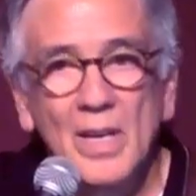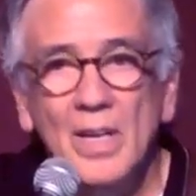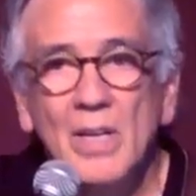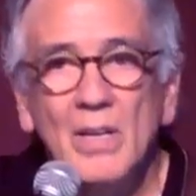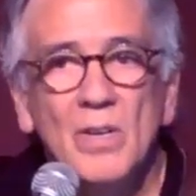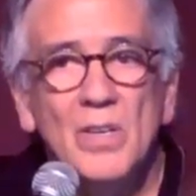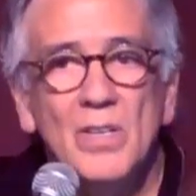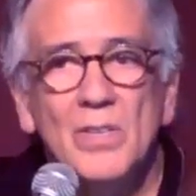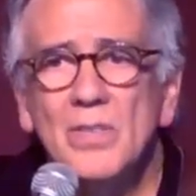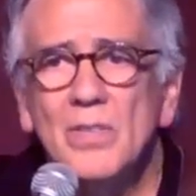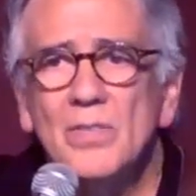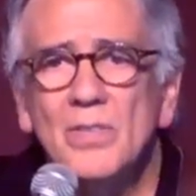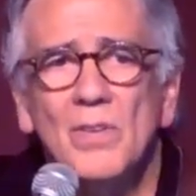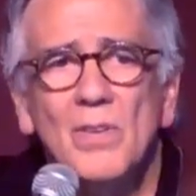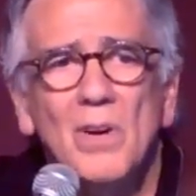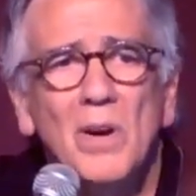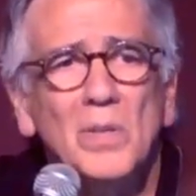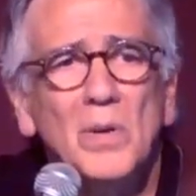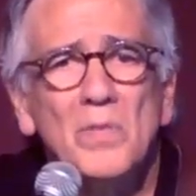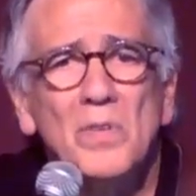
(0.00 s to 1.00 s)
Christians are
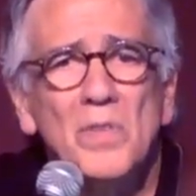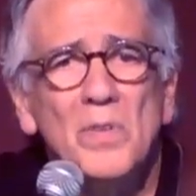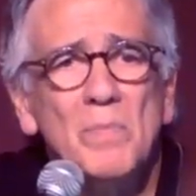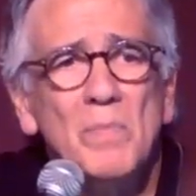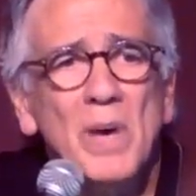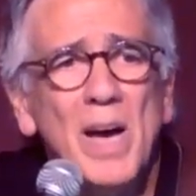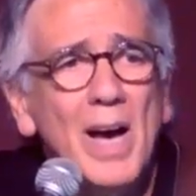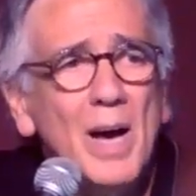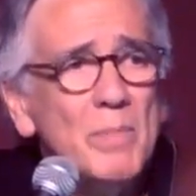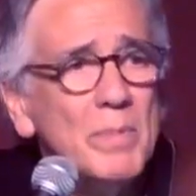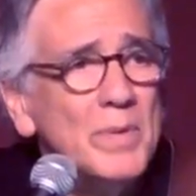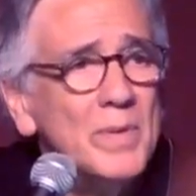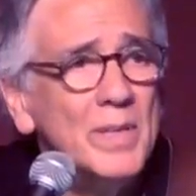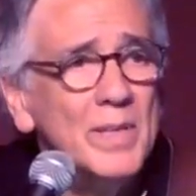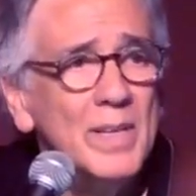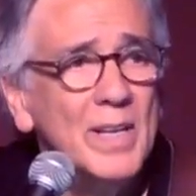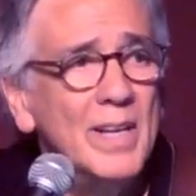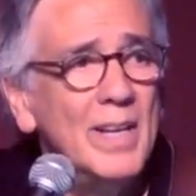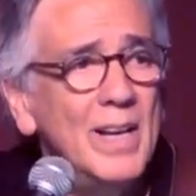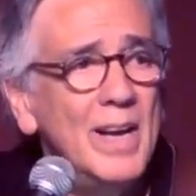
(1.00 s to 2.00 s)
all over the map.
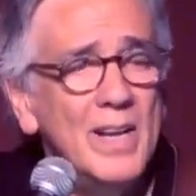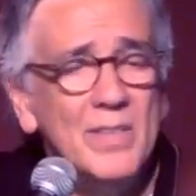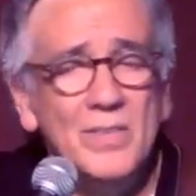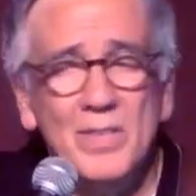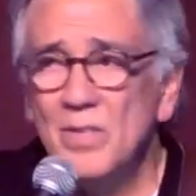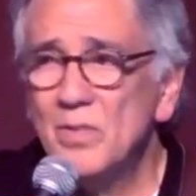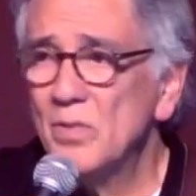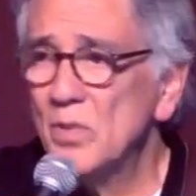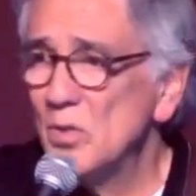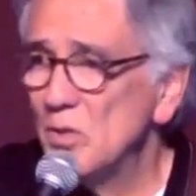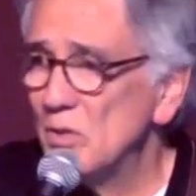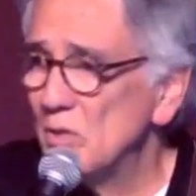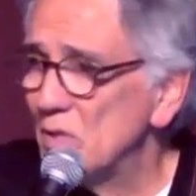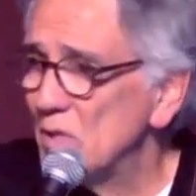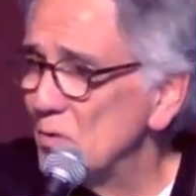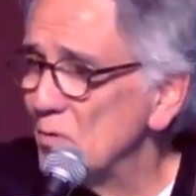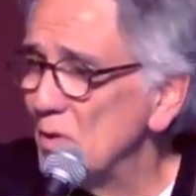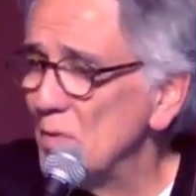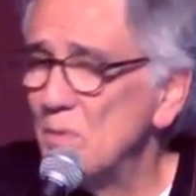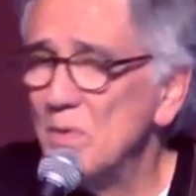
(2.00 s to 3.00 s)
As they search the
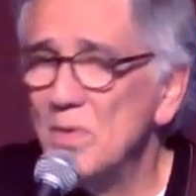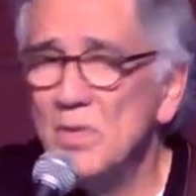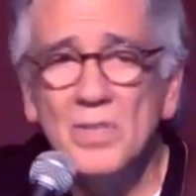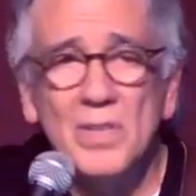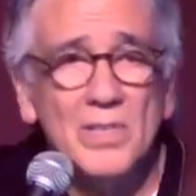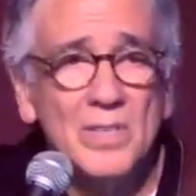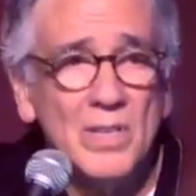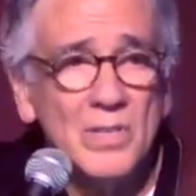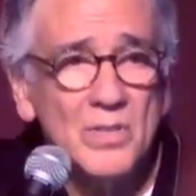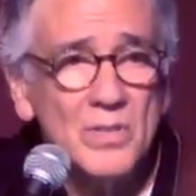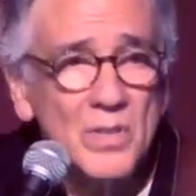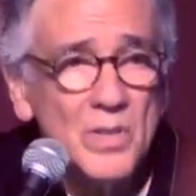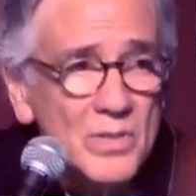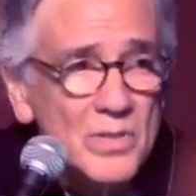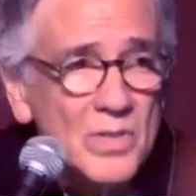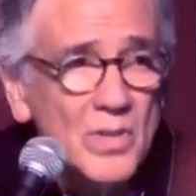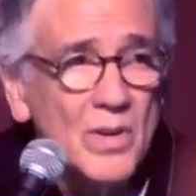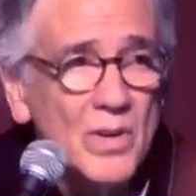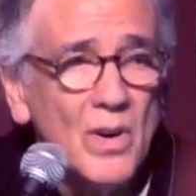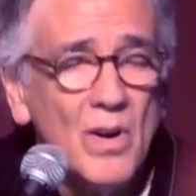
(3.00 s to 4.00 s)
scriptures, as they
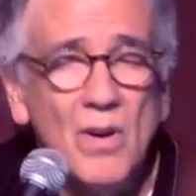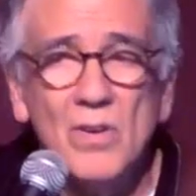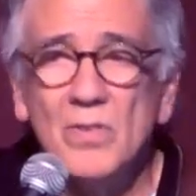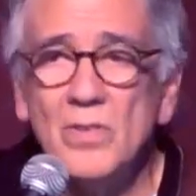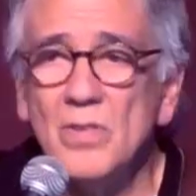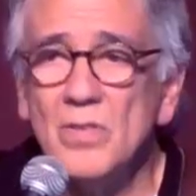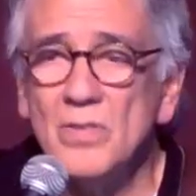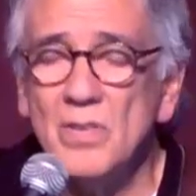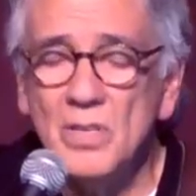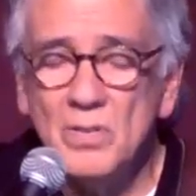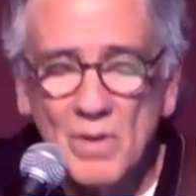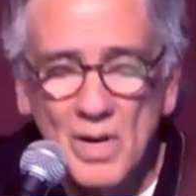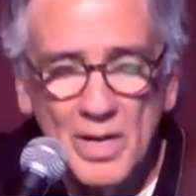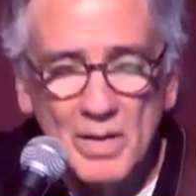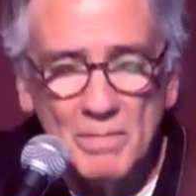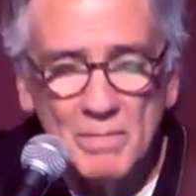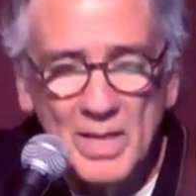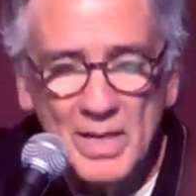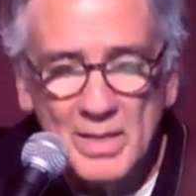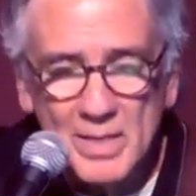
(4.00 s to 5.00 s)
search their hearts, as they try to
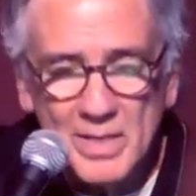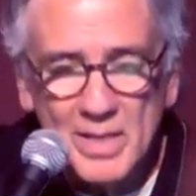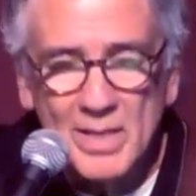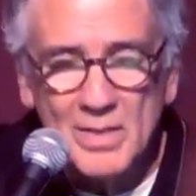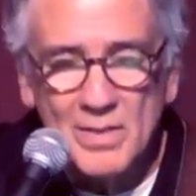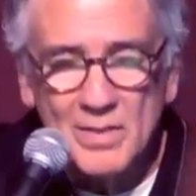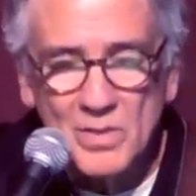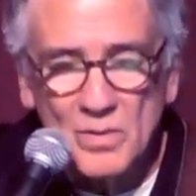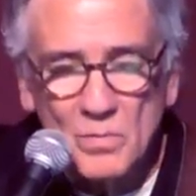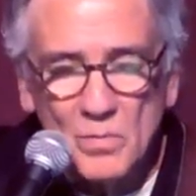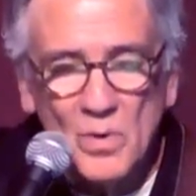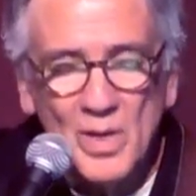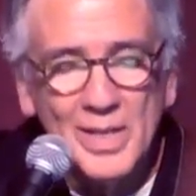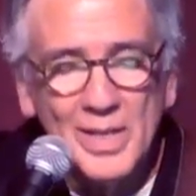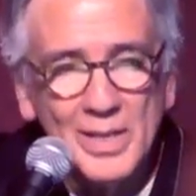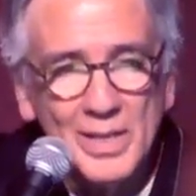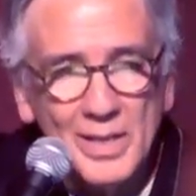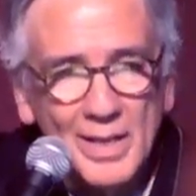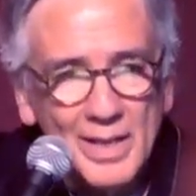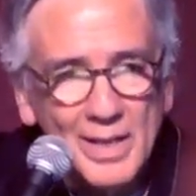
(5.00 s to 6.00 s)
make sense of what
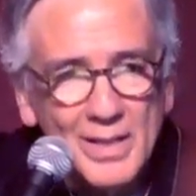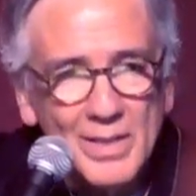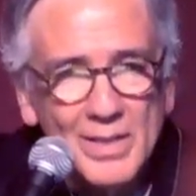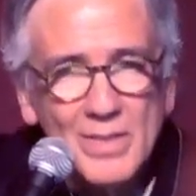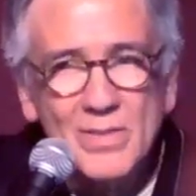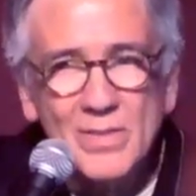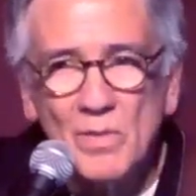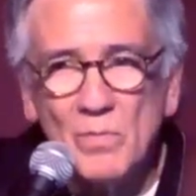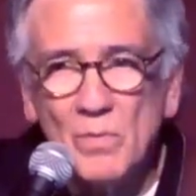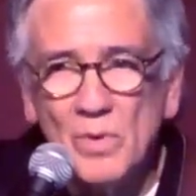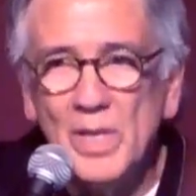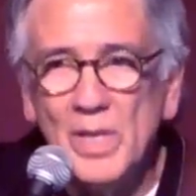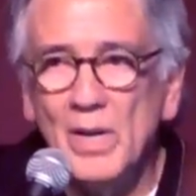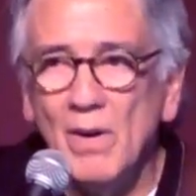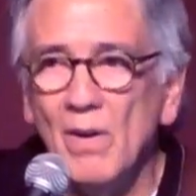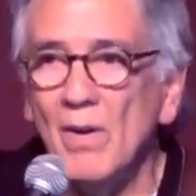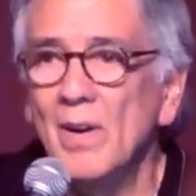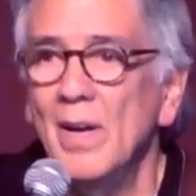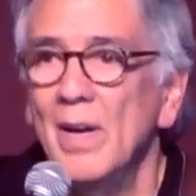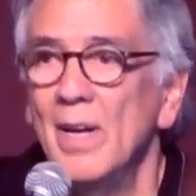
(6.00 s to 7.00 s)
it is that we
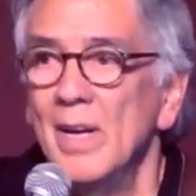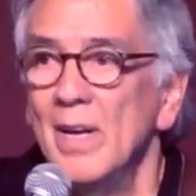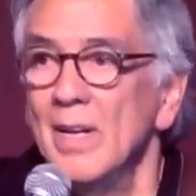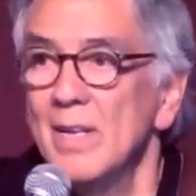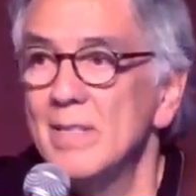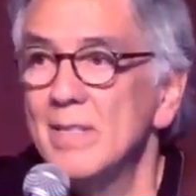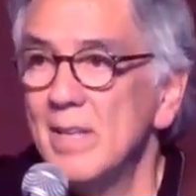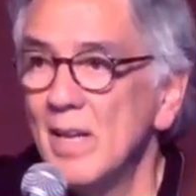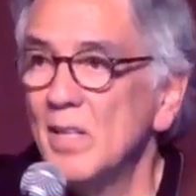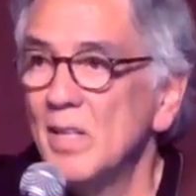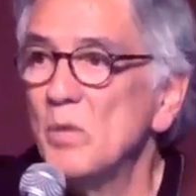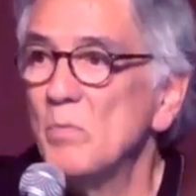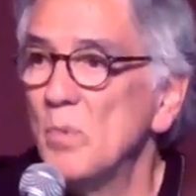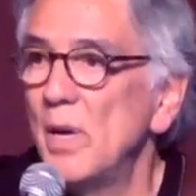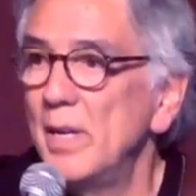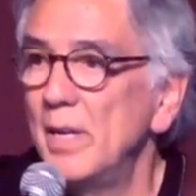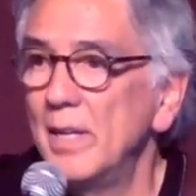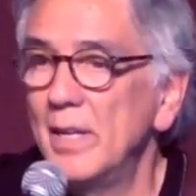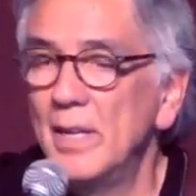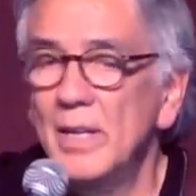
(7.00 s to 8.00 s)
are
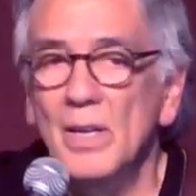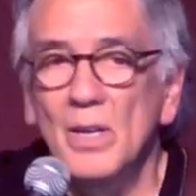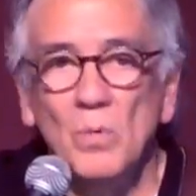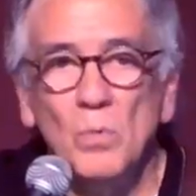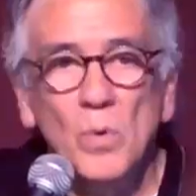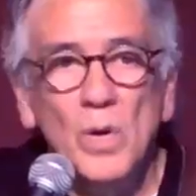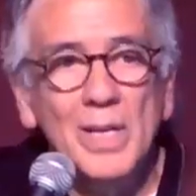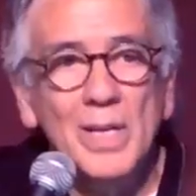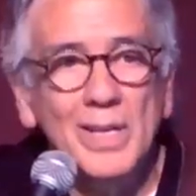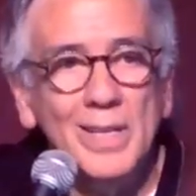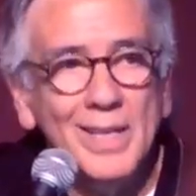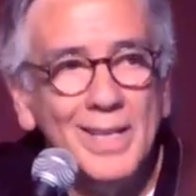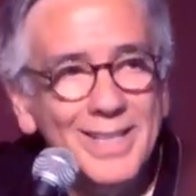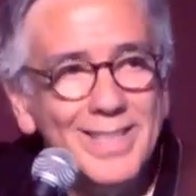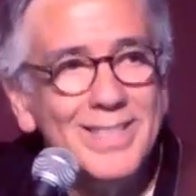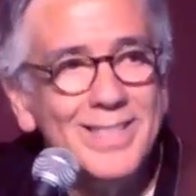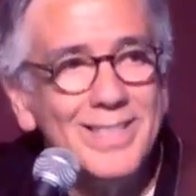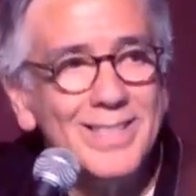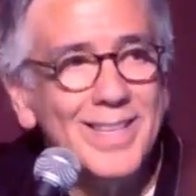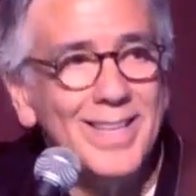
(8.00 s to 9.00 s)
celebrating here, what it
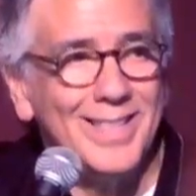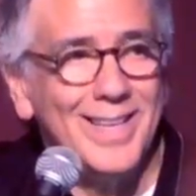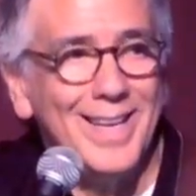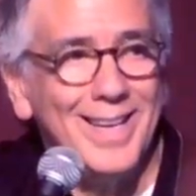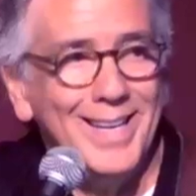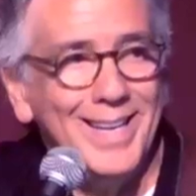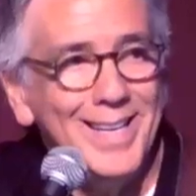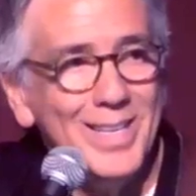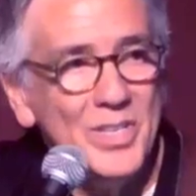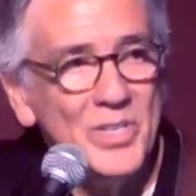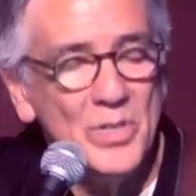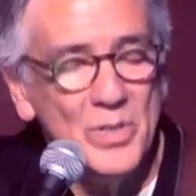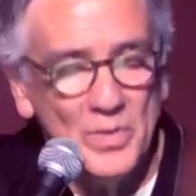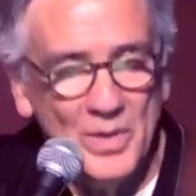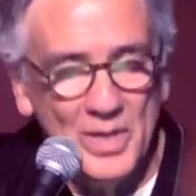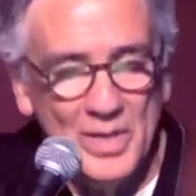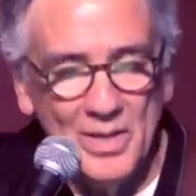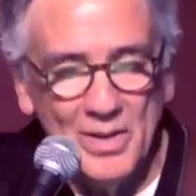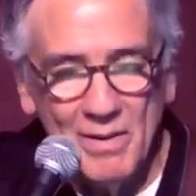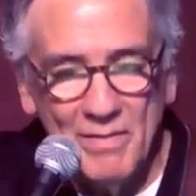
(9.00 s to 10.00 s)
is that's at issue
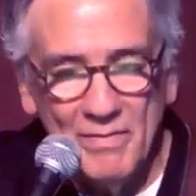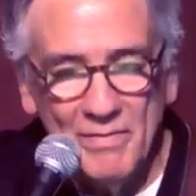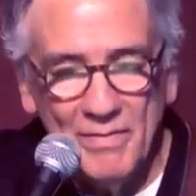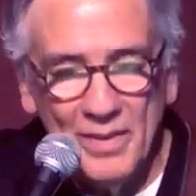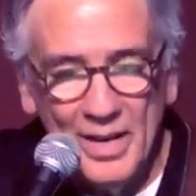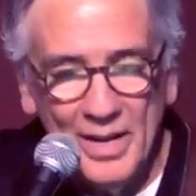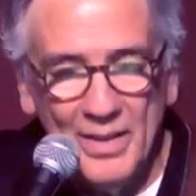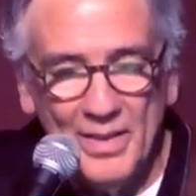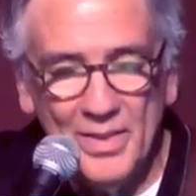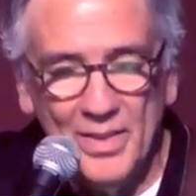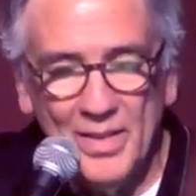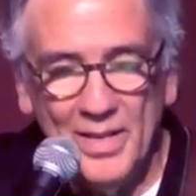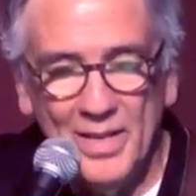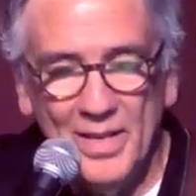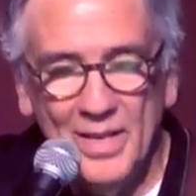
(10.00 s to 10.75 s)
in our faith.